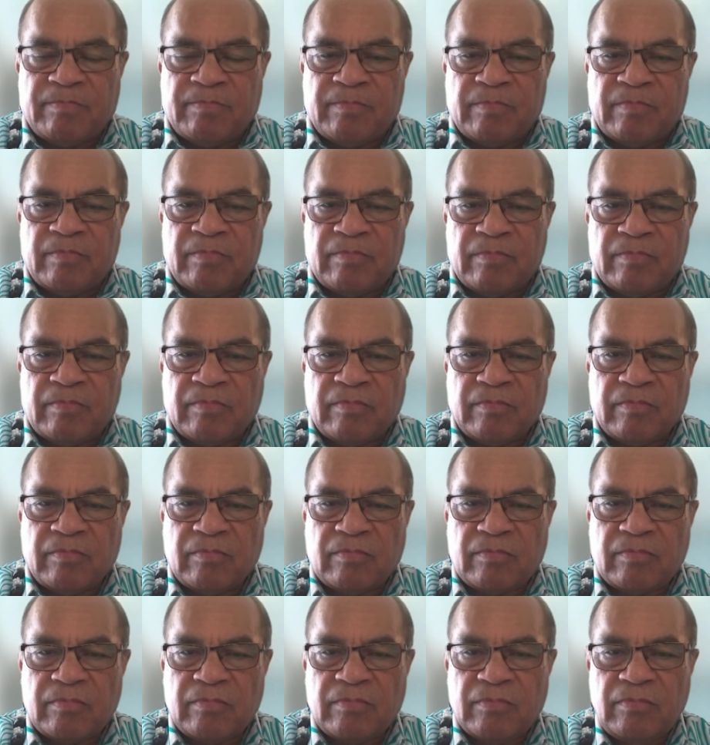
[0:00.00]

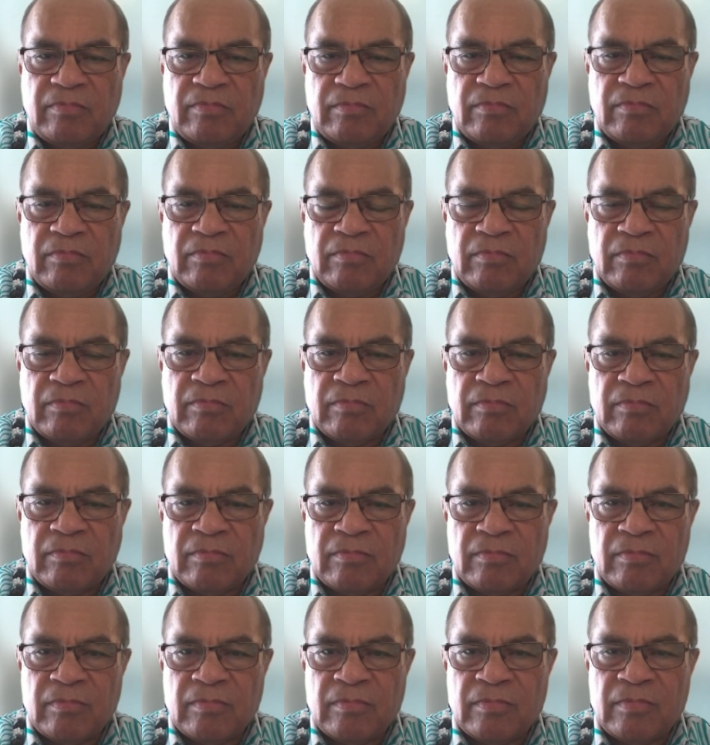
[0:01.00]

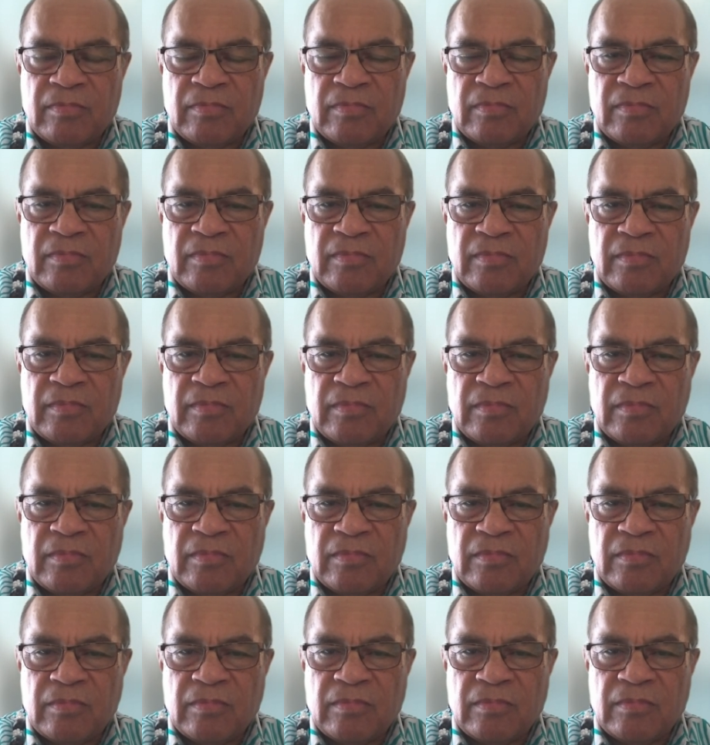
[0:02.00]

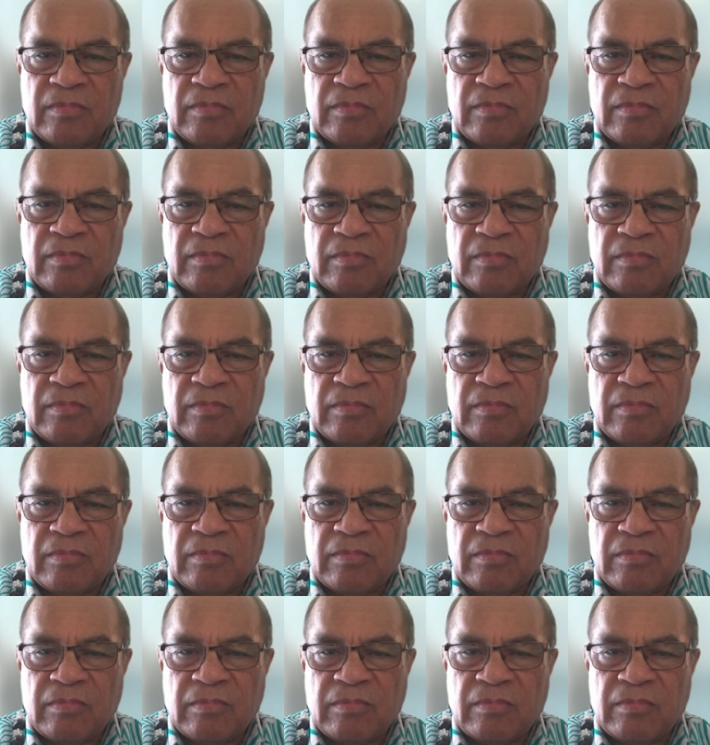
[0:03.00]

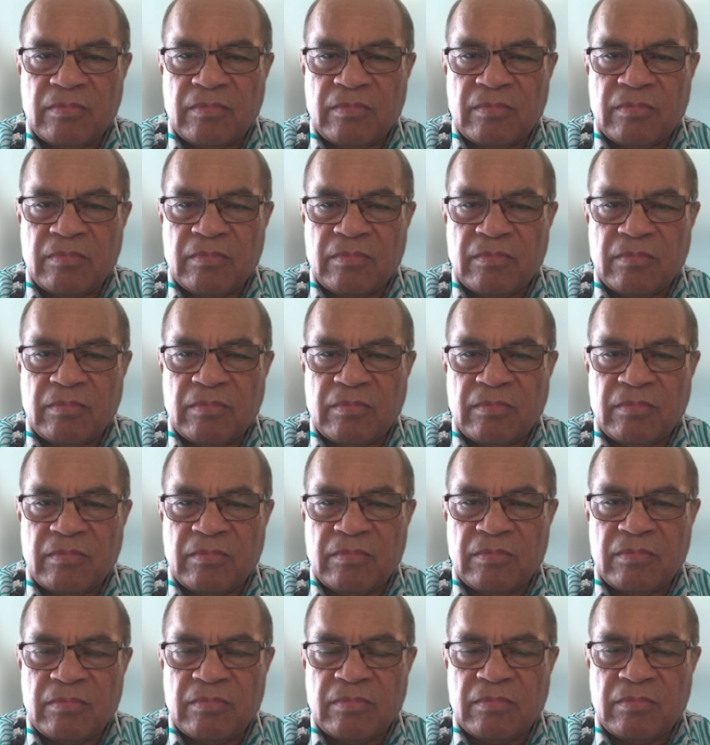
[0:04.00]

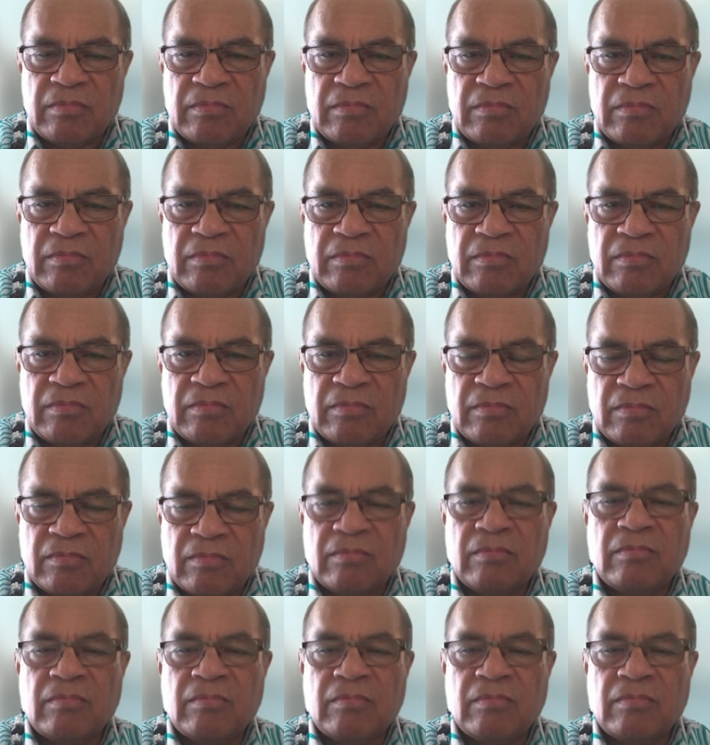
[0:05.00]
The person shown says nothing.